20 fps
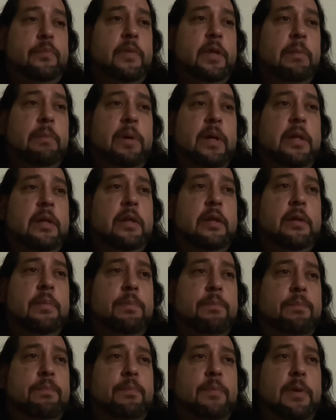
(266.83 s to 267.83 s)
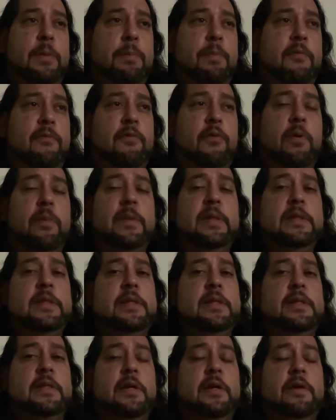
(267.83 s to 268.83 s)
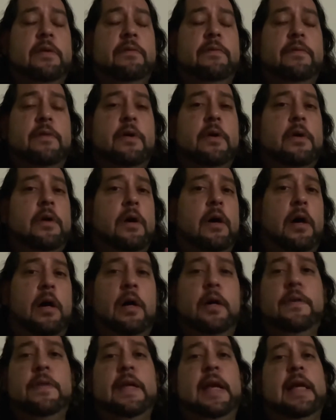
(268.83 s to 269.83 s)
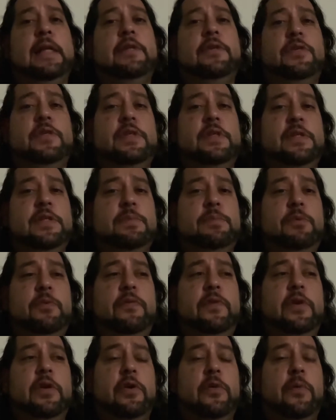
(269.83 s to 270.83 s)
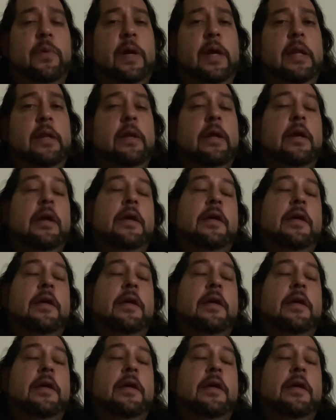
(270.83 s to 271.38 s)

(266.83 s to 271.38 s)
the performances of all the actors in this movie are great.